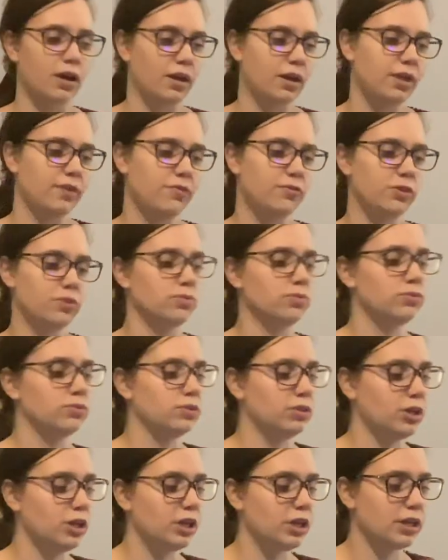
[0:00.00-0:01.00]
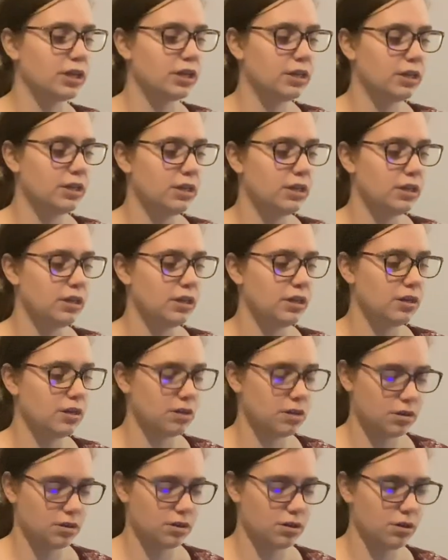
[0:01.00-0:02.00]
If you look
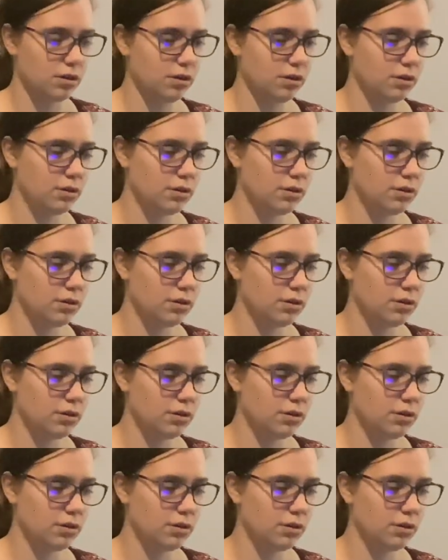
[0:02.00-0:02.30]
here,